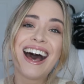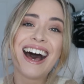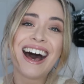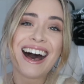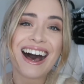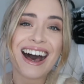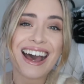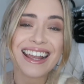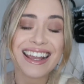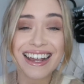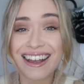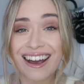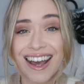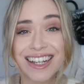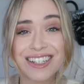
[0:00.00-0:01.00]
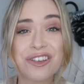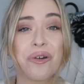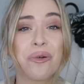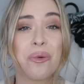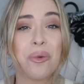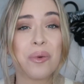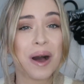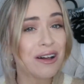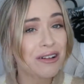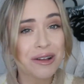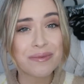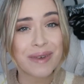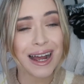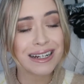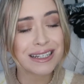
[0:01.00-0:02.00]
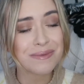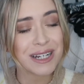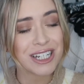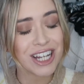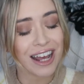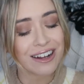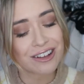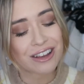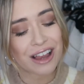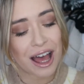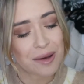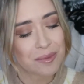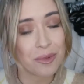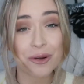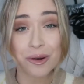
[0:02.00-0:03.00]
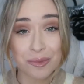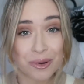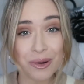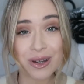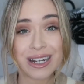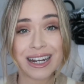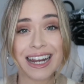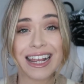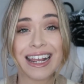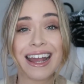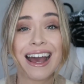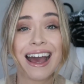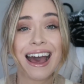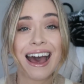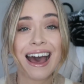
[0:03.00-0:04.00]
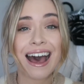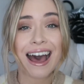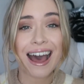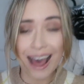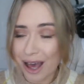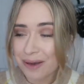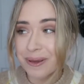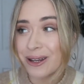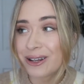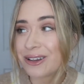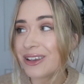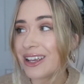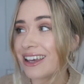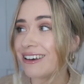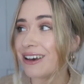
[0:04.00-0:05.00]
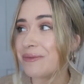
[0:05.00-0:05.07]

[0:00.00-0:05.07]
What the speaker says: Hi guys, welcome back to my channel, and more importantly, Happy New Year.